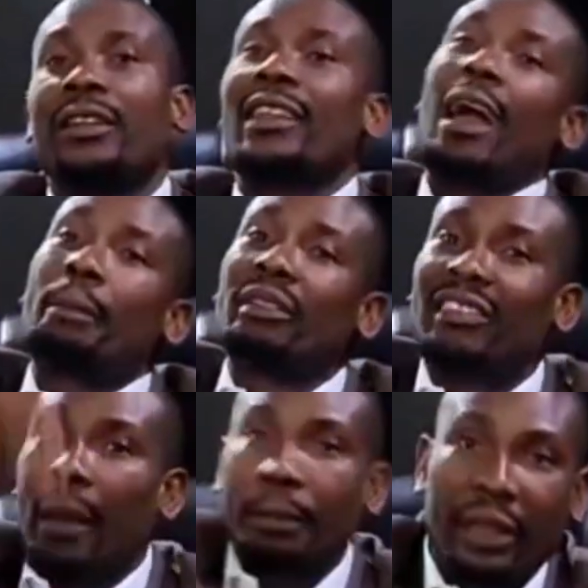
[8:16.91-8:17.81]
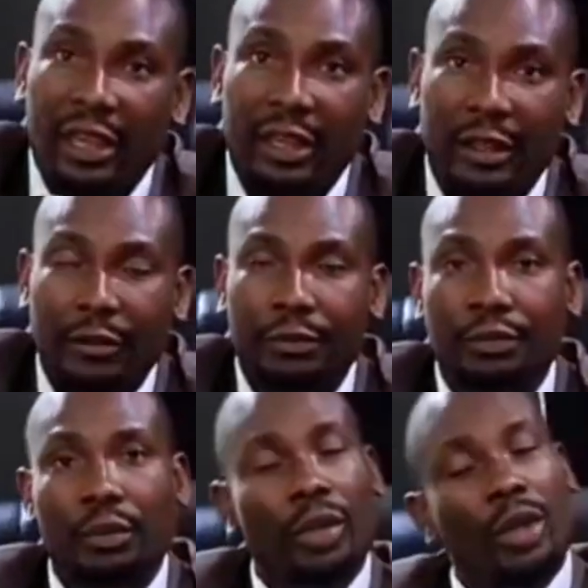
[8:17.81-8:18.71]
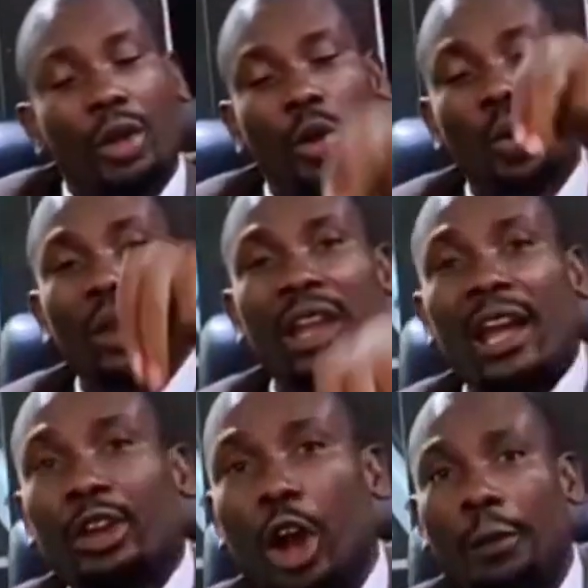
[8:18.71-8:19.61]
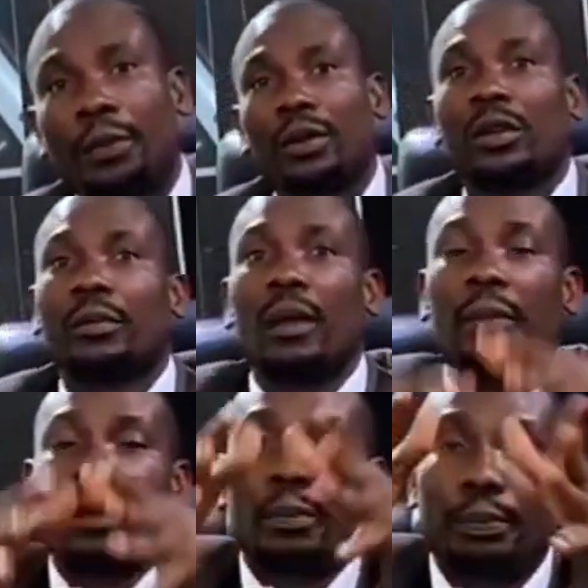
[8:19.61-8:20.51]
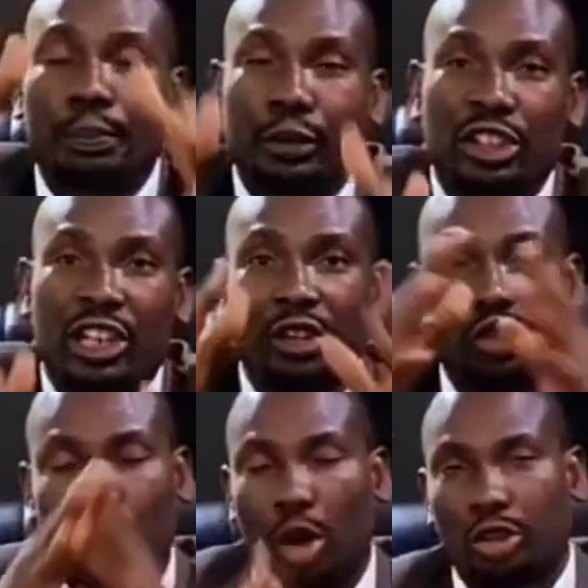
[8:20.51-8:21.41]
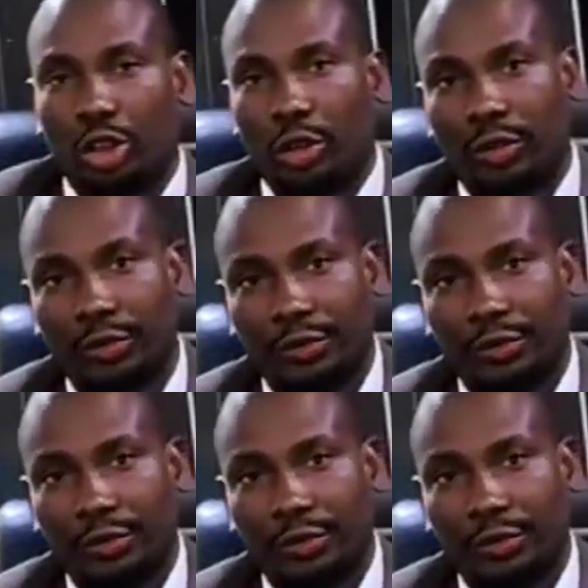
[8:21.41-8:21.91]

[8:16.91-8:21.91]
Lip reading: Now Mr. B will end up maybe putting a structure,